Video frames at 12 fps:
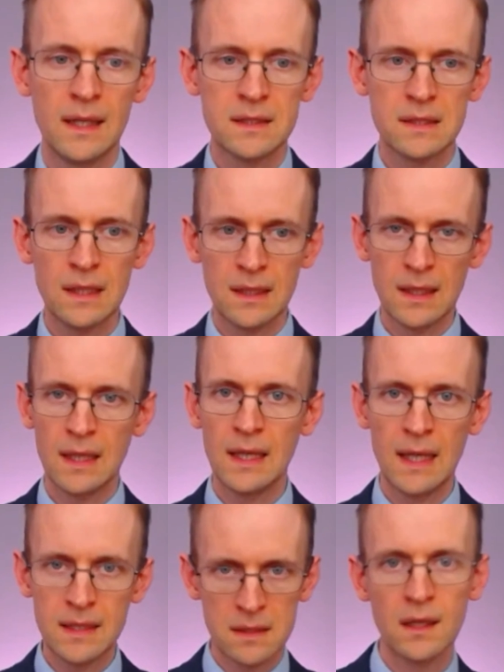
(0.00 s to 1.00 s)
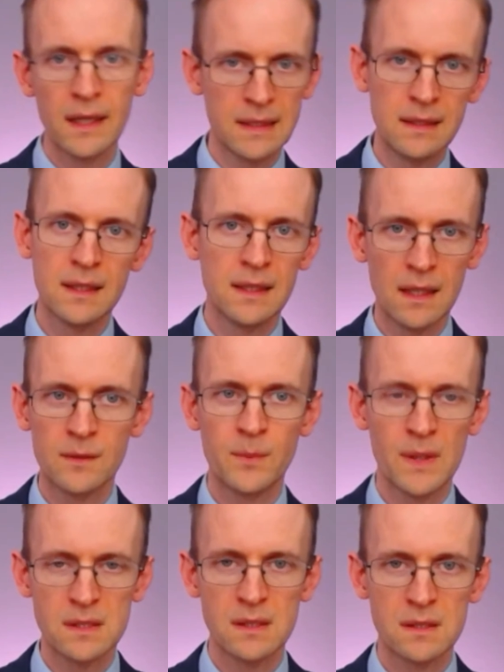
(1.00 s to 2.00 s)
it's likely that the other
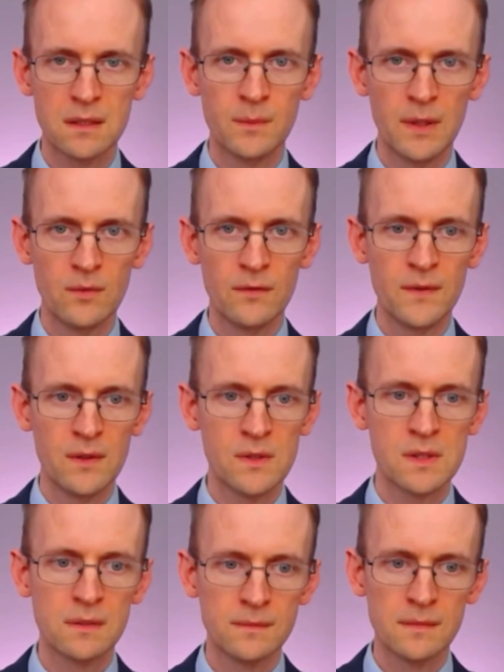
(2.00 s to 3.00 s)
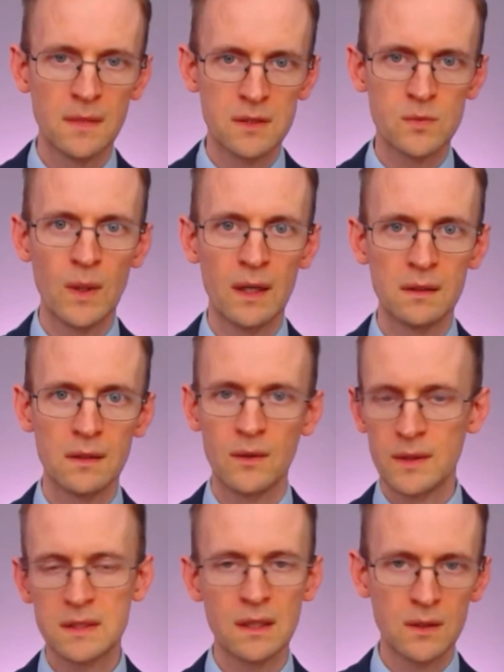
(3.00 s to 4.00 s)
person is going to be refused as well,
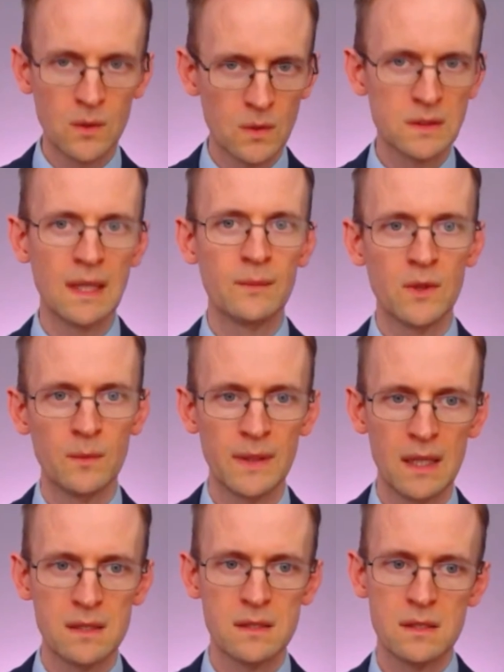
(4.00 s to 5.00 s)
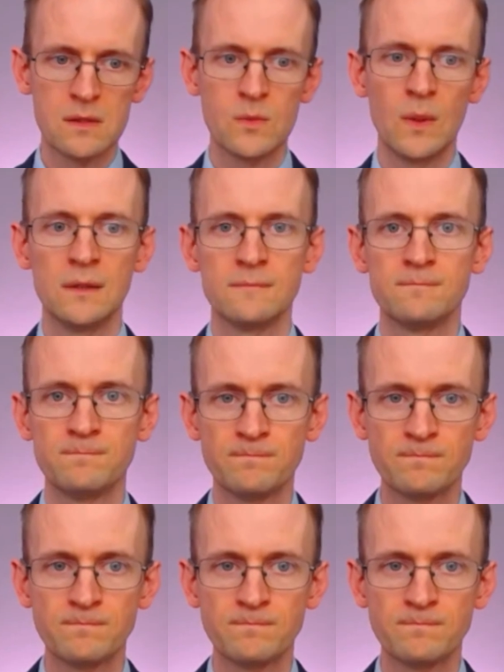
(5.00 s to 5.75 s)
or it's going to cause them complications as well.